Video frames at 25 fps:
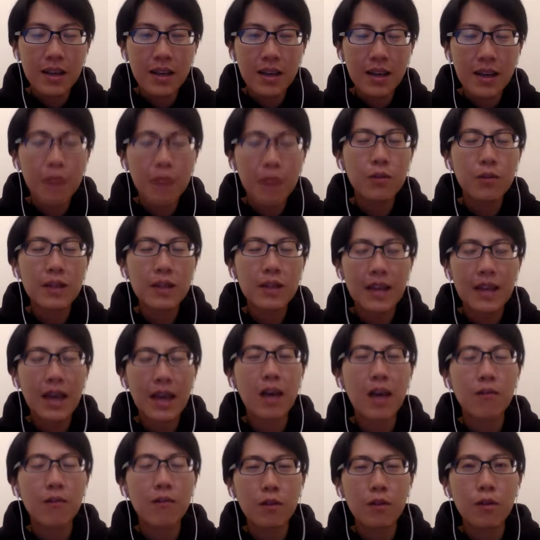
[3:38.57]
I really
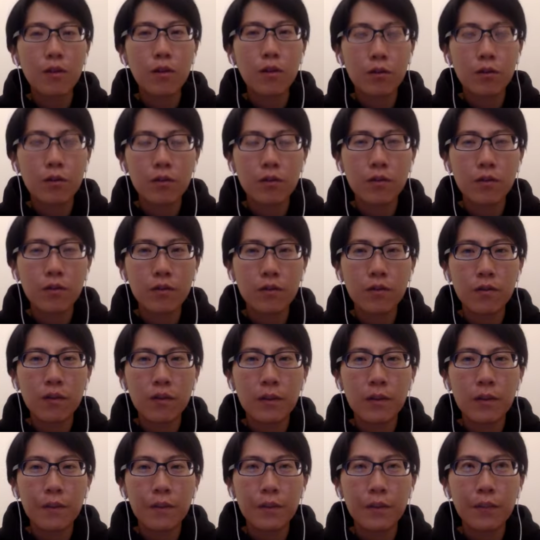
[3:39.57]
have a lot of
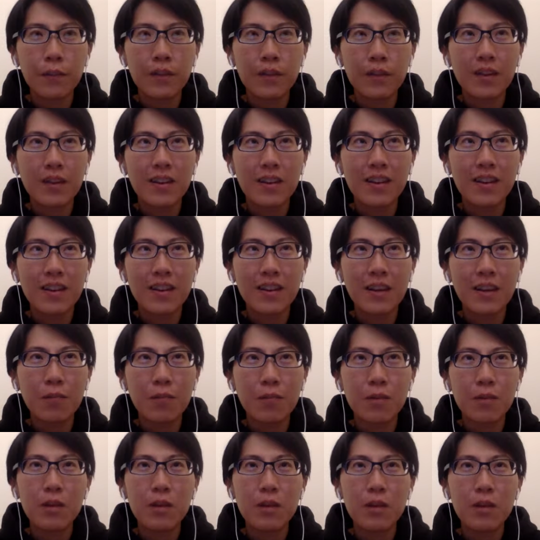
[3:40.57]
um, like I
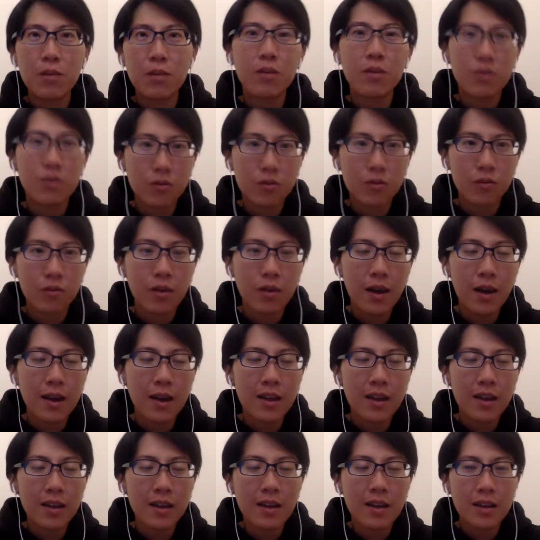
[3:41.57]
really want to
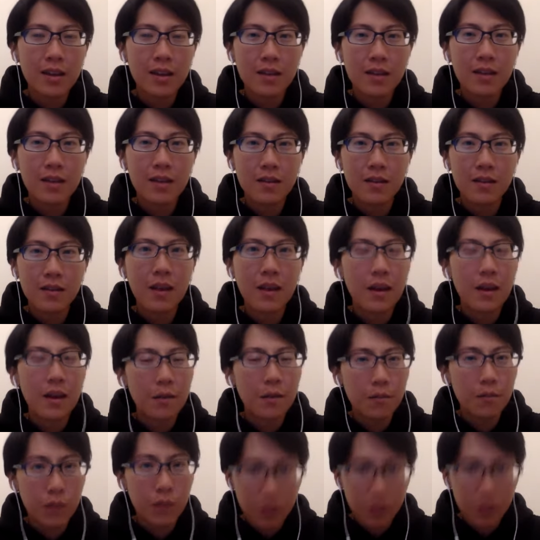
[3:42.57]
try this
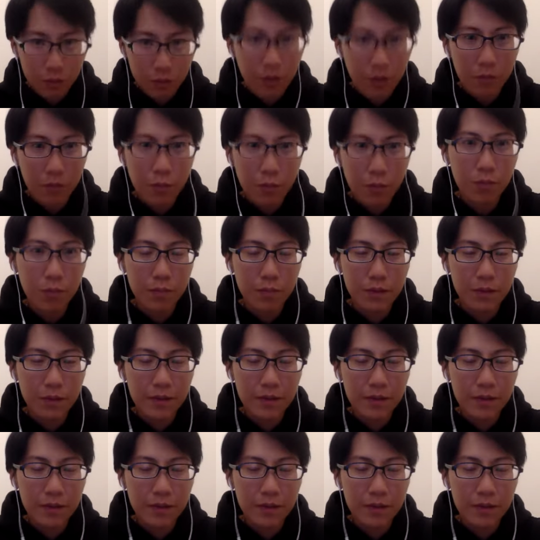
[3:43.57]
um, dream group.